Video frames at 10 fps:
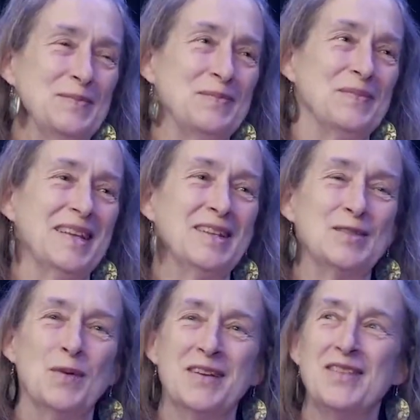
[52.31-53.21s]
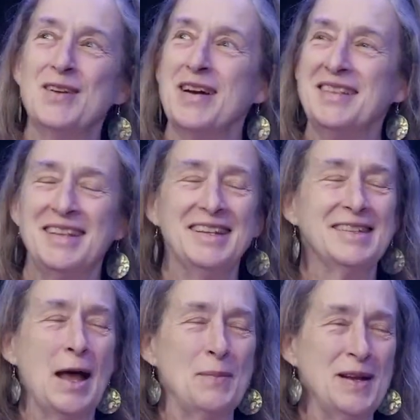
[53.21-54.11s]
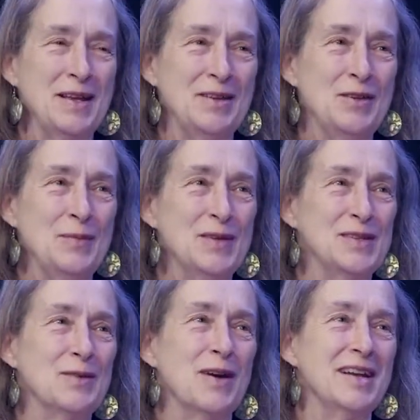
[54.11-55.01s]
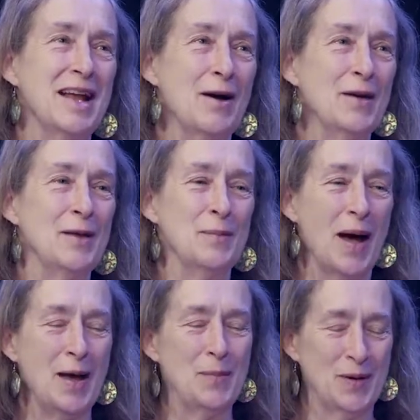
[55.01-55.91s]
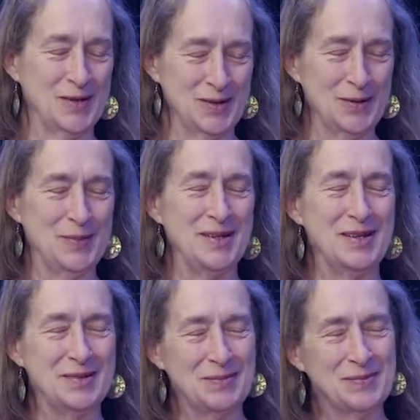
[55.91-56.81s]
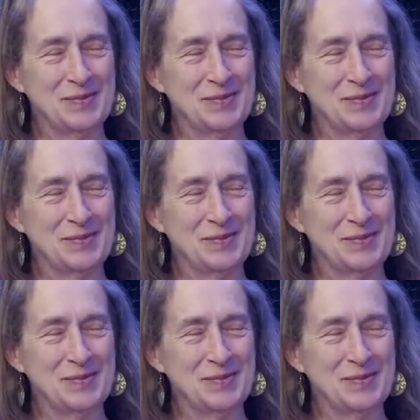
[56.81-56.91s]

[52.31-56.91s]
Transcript: It's one of the great things happening in new music right now, in my personal opinion.